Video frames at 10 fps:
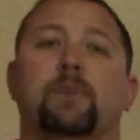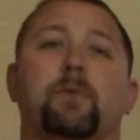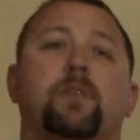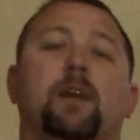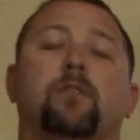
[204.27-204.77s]

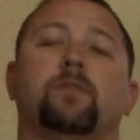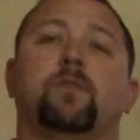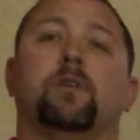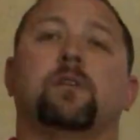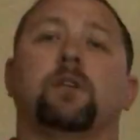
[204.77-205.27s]
maybe they
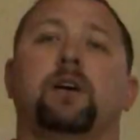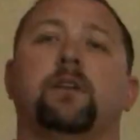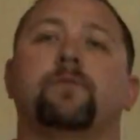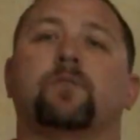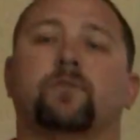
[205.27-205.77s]
were
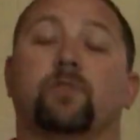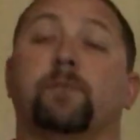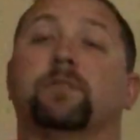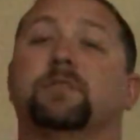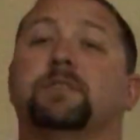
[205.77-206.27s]
of
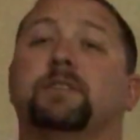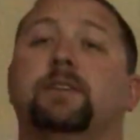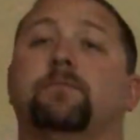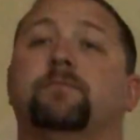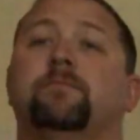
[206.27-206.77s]
criminal
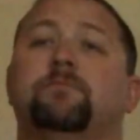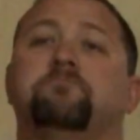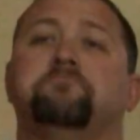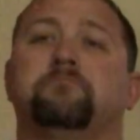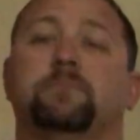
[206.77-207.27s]
descent,
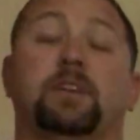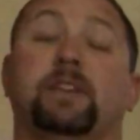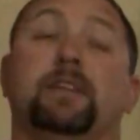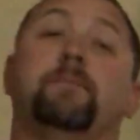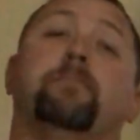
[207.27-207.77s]

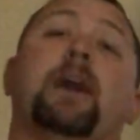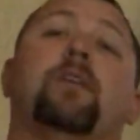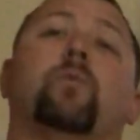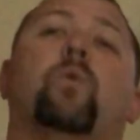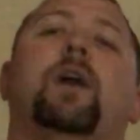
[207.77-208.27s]
and it didn't
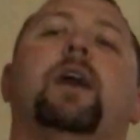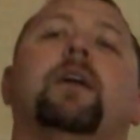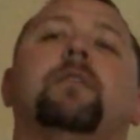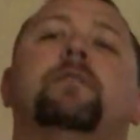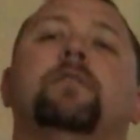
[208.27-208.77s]
matter
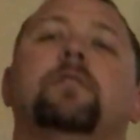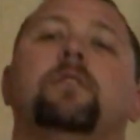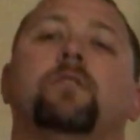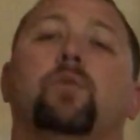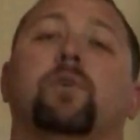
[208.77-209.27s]
why
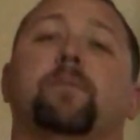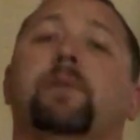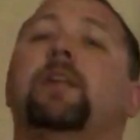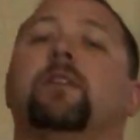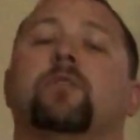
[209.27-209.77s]
you were
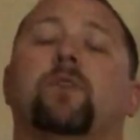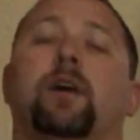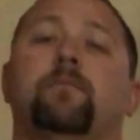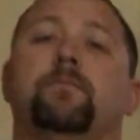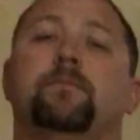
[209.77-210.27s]
committing a
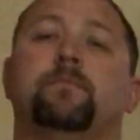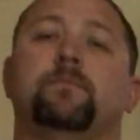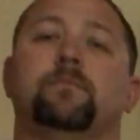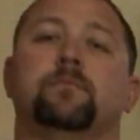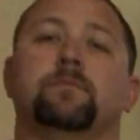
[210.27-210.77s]
crime.
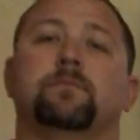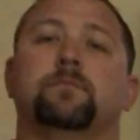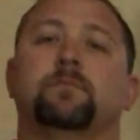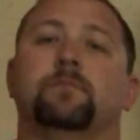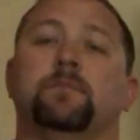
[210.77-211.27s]

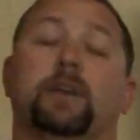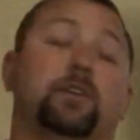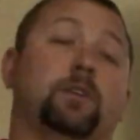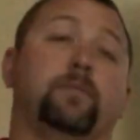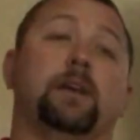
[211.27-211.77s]

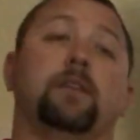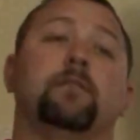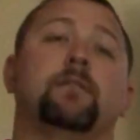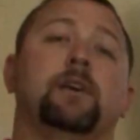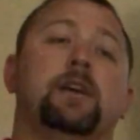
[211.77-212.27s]
It could have
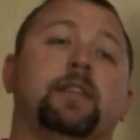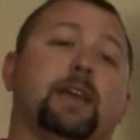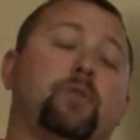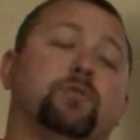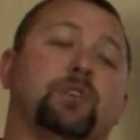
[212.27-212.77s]
been
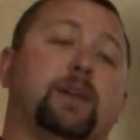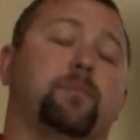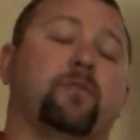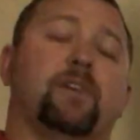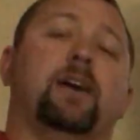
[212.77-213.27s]
that you were trying
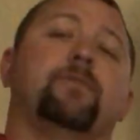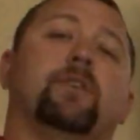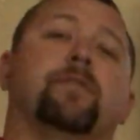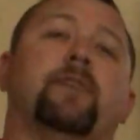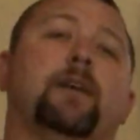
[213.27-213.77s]
to provide
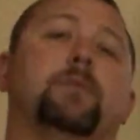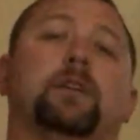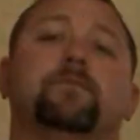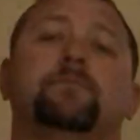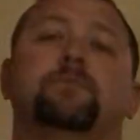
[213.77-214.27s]
for your
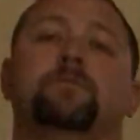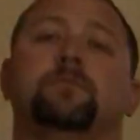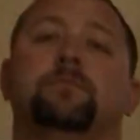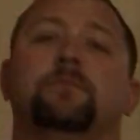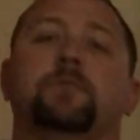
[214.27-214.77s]
family,
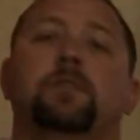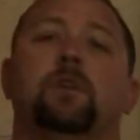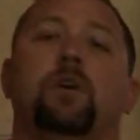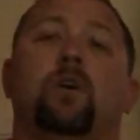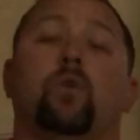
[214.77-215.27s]

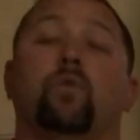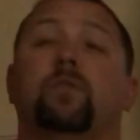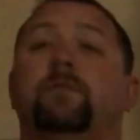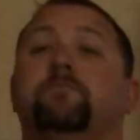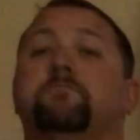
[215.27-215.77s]

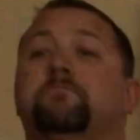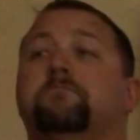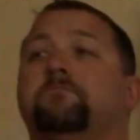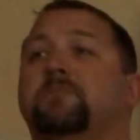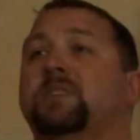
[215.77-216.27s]
or
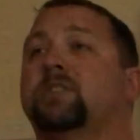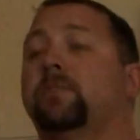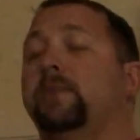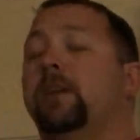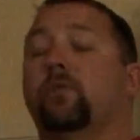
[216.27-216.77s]
this
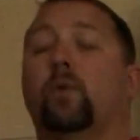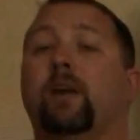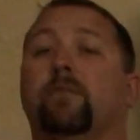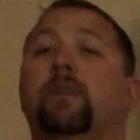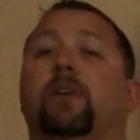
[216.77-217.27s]
could be your
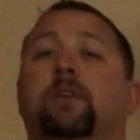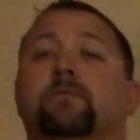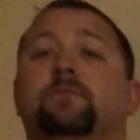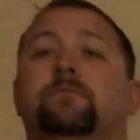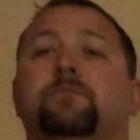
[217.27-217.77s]
way of living.
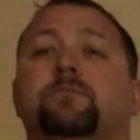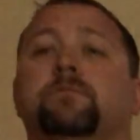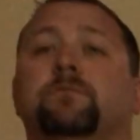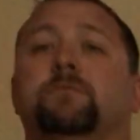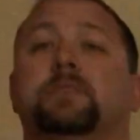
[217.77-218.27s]

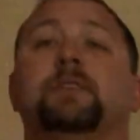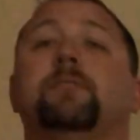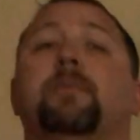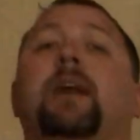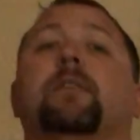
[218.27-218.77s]
It
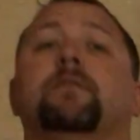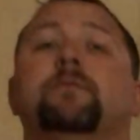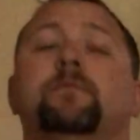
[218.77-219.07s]
didn't matter.